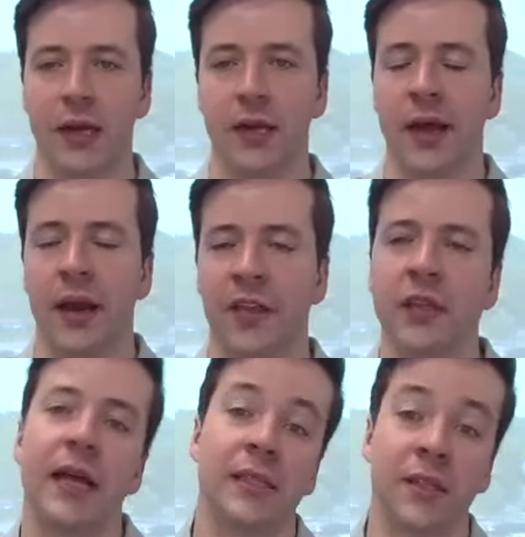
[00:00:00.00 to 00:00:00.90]
And I
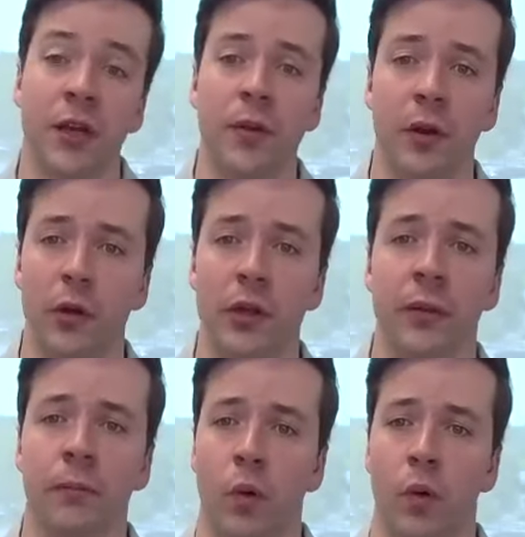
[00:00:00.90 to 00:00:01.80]
think that's going to be a really
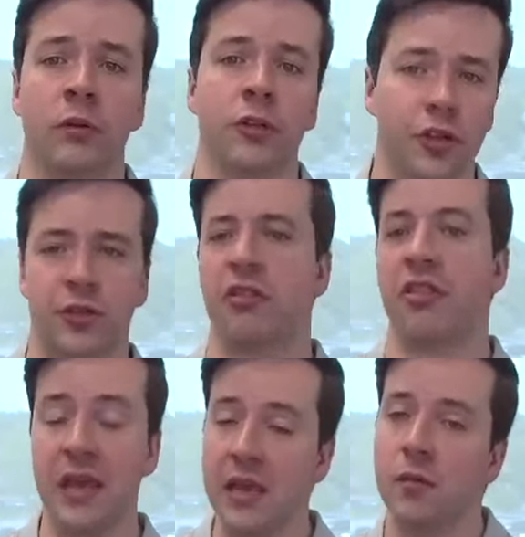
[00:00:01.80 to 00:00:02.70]
important just
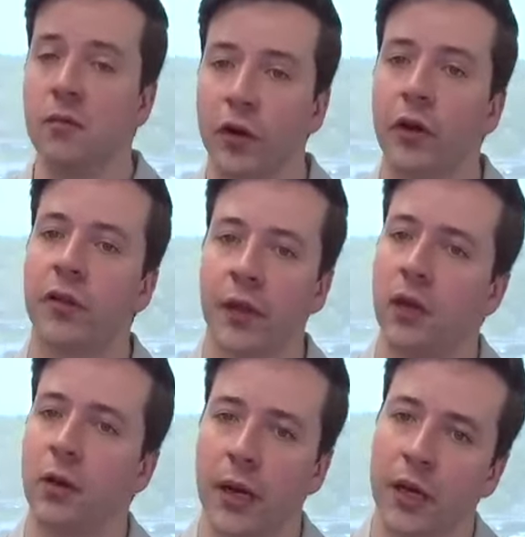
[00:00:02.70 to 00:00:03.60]
theme when you're
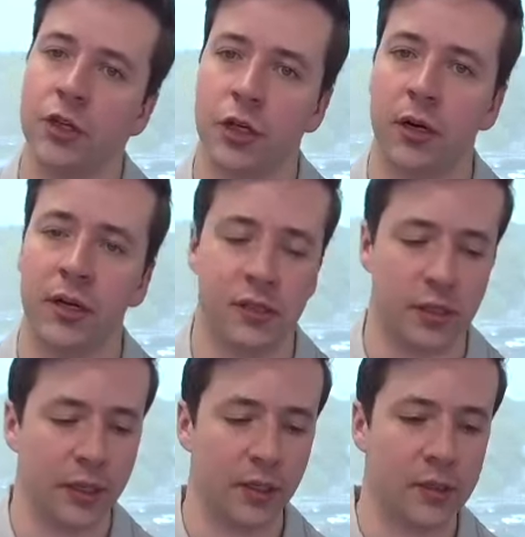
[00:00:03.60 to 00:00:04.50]
thinking about insurance
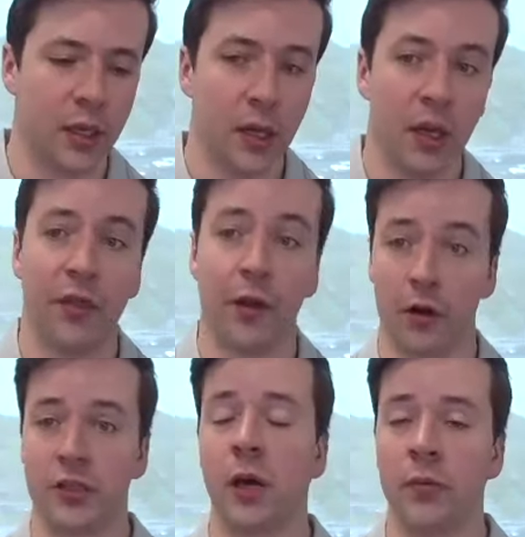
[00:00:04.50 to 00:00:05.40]
is there
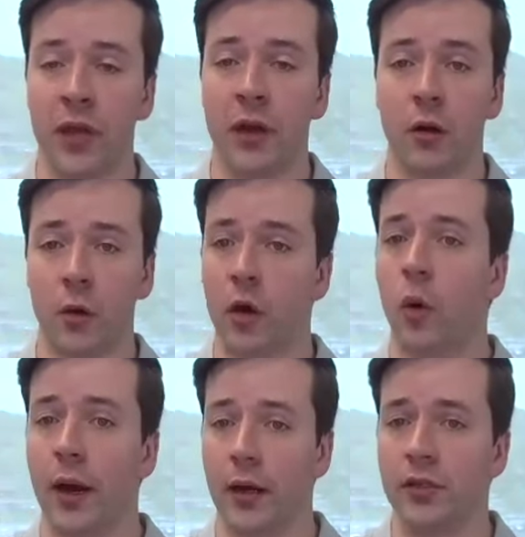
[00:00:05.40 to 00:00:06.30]
are some that are
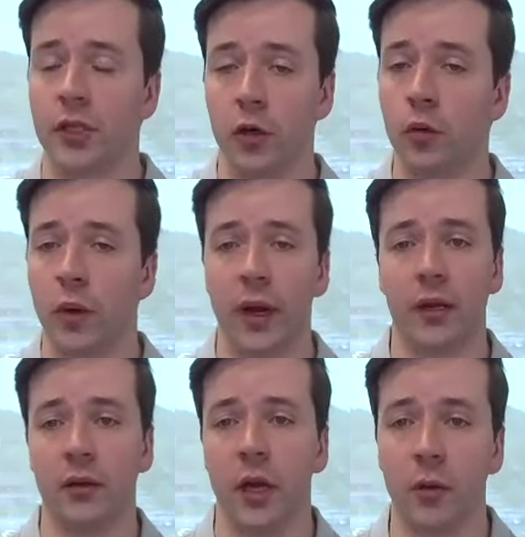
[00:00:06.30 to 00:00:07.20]
required. So when it,
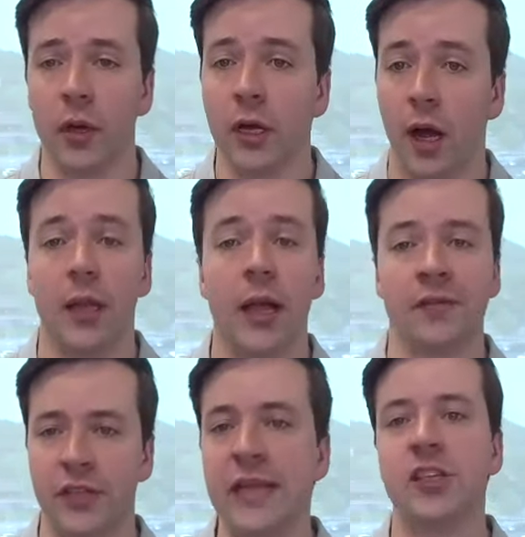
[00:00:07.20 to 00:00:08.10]
you know, a lot
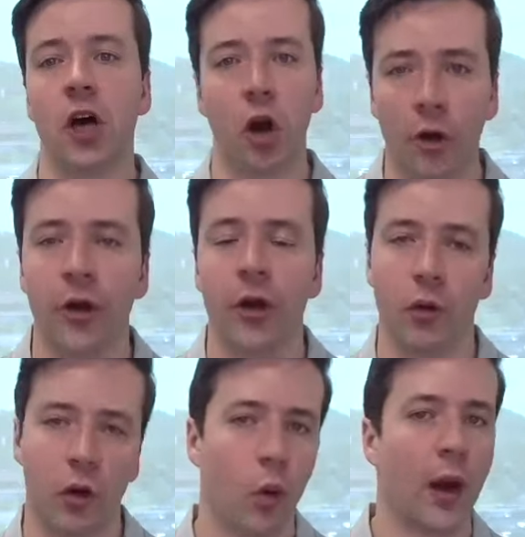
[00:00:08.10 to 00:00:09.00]
of states are going to
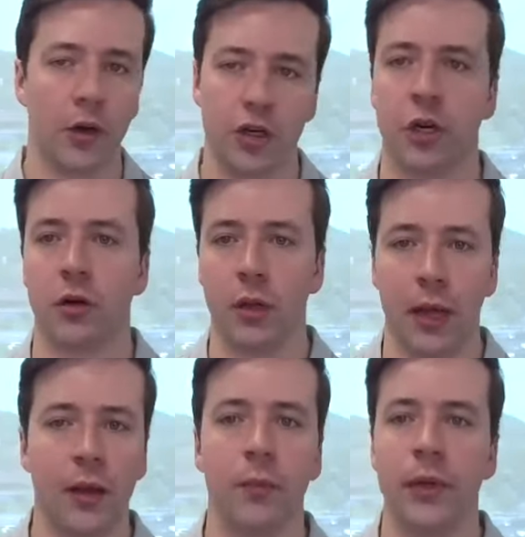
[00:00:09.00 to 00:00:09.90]
require general
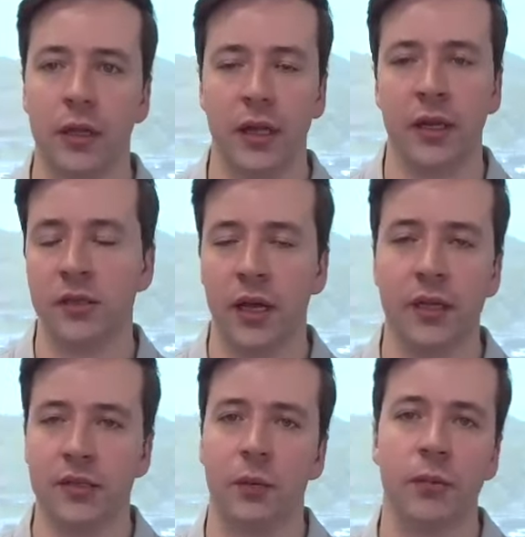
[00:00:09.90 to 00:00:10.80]
liability
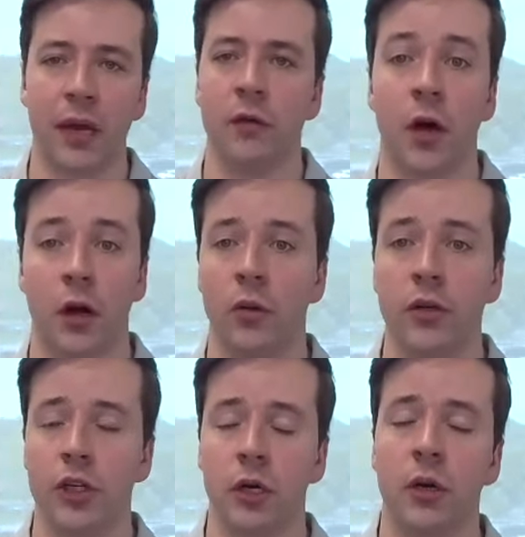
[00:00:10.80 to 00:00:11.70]
and some kind of auto
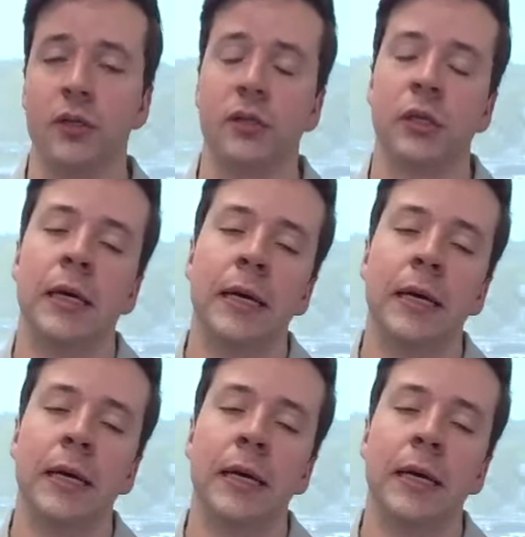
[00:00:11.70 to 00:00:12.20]
insurance.